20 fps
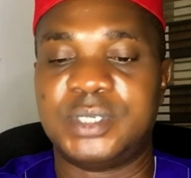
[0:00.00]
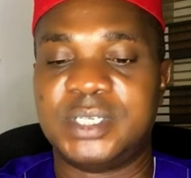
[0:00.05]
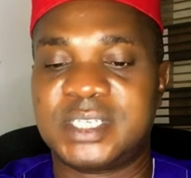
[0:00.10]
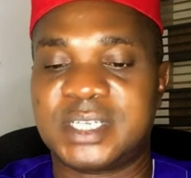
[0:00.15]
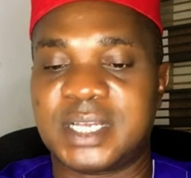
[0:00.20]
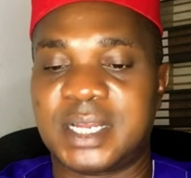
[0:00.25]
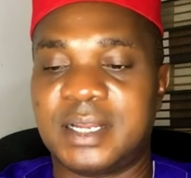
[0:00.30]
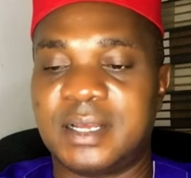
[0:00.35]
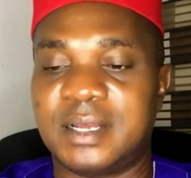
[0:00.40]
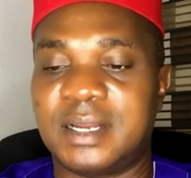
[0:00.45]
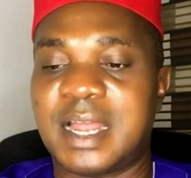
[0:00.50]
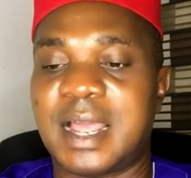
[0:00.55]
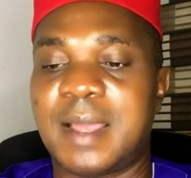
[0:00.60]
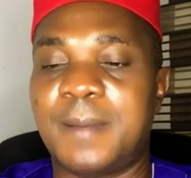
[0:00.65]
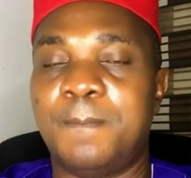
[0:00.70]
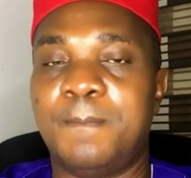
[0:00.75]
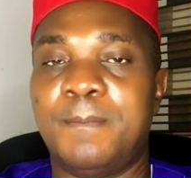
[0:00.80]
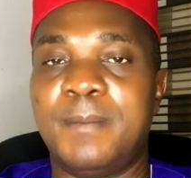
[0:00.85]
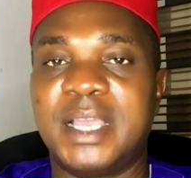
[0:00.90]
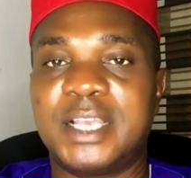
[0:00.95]
to this channel
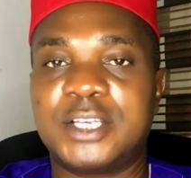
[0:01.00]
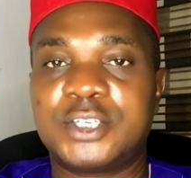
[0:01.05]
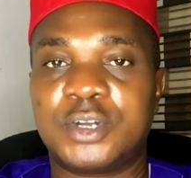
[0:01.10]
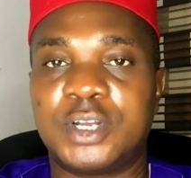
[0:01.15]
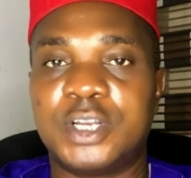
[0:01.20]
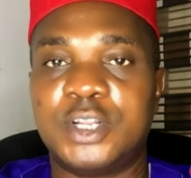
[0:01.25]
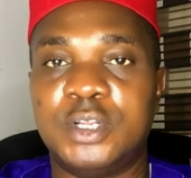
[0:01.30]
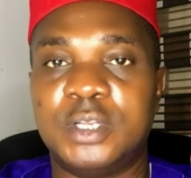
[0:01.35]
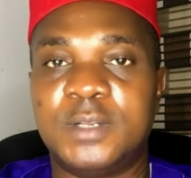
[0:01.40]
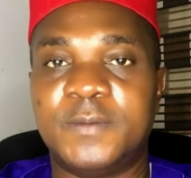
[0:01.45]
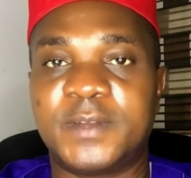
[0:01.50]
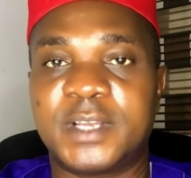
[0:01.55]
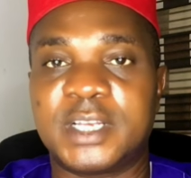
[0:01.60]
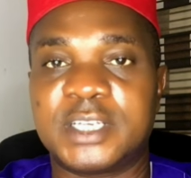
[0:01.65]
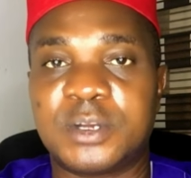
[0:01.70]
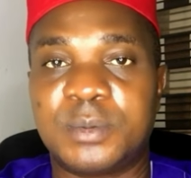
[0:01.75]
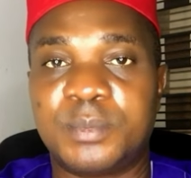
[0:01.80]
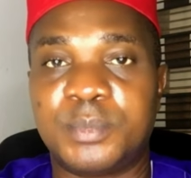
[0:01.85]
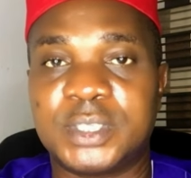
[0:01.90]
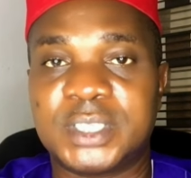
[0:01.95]
and make sure the
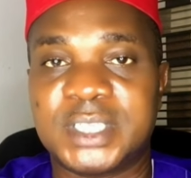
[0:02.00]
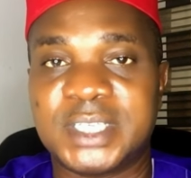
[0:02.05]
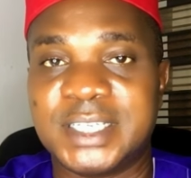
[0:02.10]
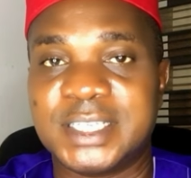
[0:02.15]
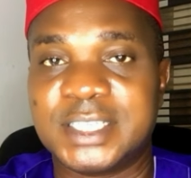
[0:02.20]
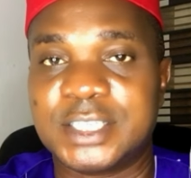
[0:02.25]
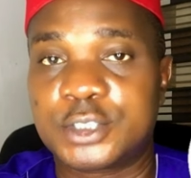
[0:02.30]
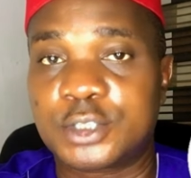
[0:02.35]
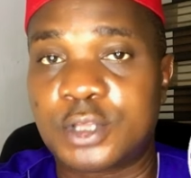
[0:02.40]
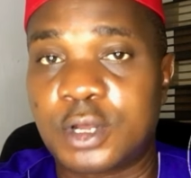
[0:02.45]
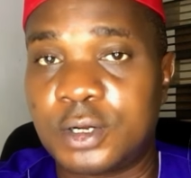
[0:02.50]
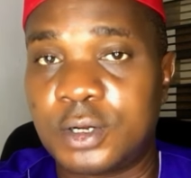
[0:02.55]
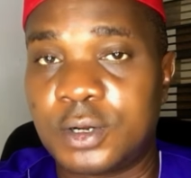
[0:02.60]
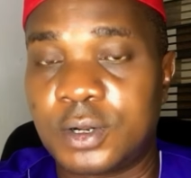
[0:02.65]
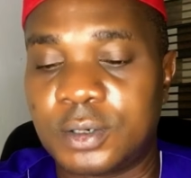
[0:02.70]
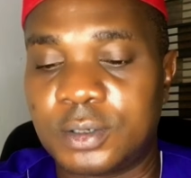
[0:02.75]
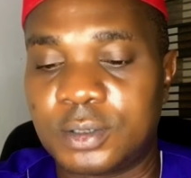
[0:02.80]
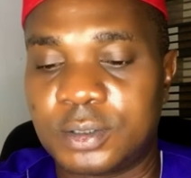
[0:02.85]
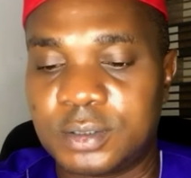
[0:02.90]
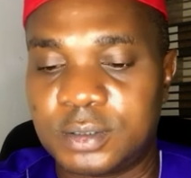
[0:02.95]
notification button is turned
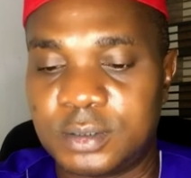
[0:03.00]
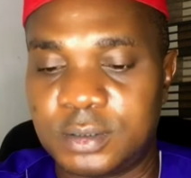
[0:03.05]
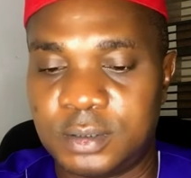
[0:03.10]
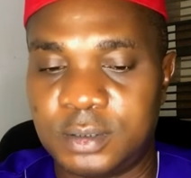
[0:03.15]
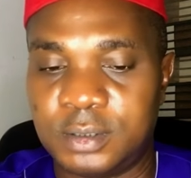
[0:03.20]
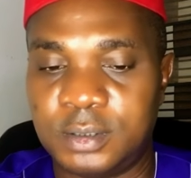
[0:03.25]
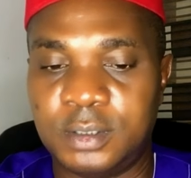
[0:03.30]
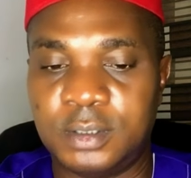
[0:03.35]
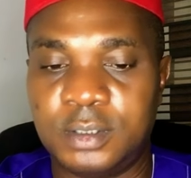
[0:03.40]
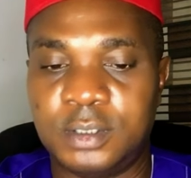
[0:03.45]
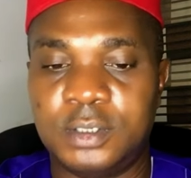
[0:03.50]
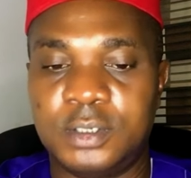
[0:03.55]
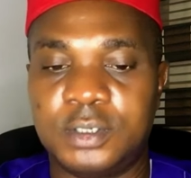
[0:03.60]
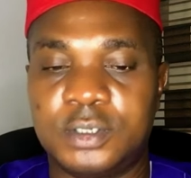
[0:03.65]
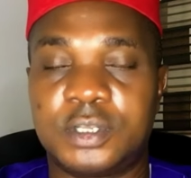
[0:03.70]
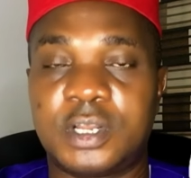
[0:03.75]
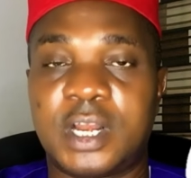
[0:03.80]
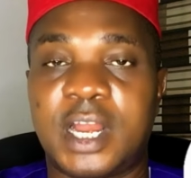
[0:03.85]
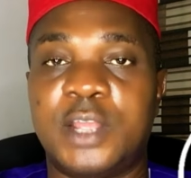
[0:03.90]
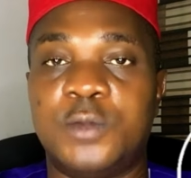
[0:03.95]
on
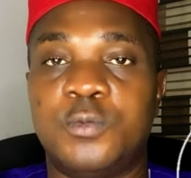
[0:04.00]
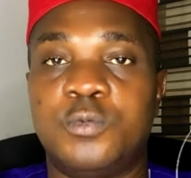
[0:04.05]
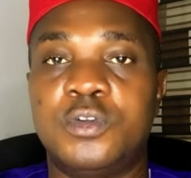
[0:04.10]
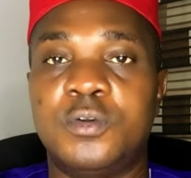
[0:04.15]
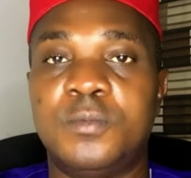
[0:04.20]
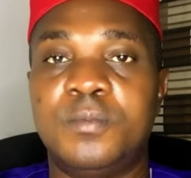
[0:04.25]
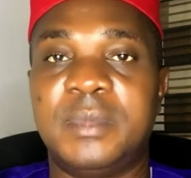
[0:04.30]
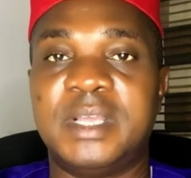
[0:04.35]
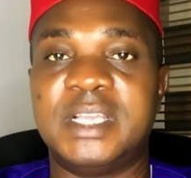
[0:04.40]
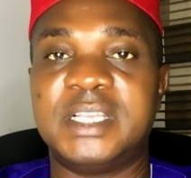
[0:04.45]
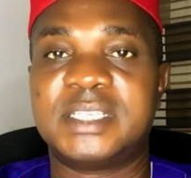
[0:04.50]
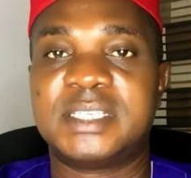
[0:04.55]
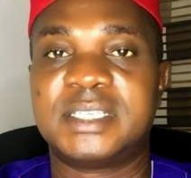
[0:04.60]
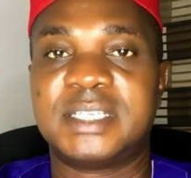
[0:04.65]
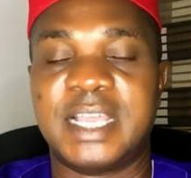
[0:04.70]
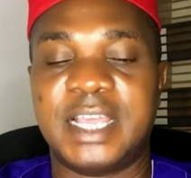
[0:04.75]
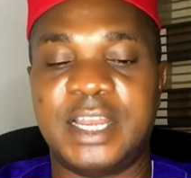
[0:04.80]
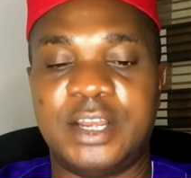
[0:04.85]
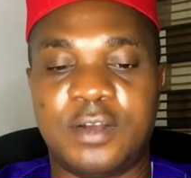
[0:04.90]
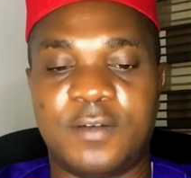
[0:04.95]
so that you wouldn't
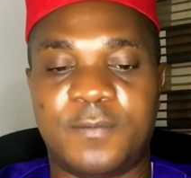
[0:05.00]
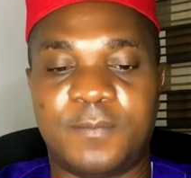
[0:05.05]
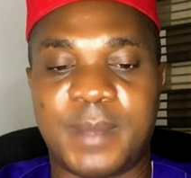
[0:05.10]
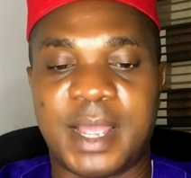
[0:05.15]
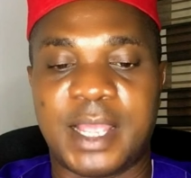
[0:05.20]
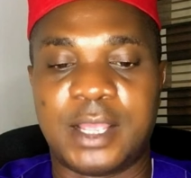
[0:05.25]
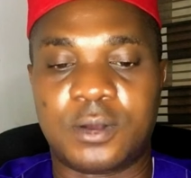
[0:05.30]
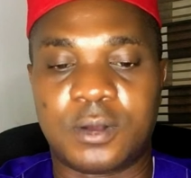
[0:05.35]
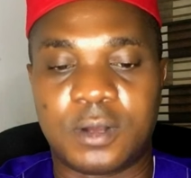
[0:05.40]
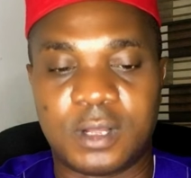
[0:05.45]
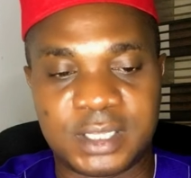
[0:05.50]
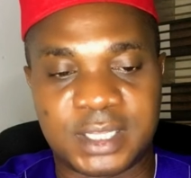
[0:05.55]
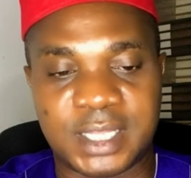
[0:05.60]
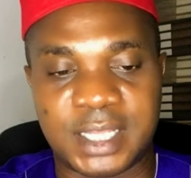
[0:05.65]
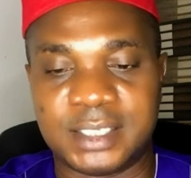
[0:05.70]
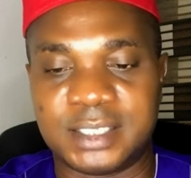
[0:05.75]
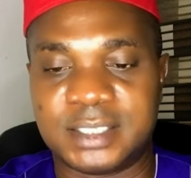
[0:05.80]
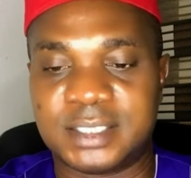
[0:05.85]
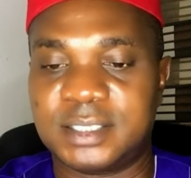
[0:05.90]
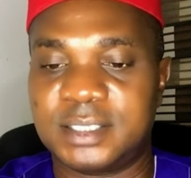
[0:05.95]
miss any of my
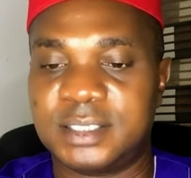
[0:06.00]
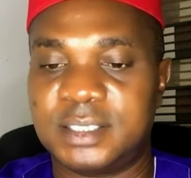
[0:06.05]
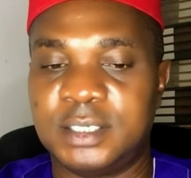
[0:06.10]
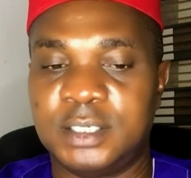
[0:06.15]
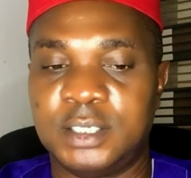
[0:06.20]
contents.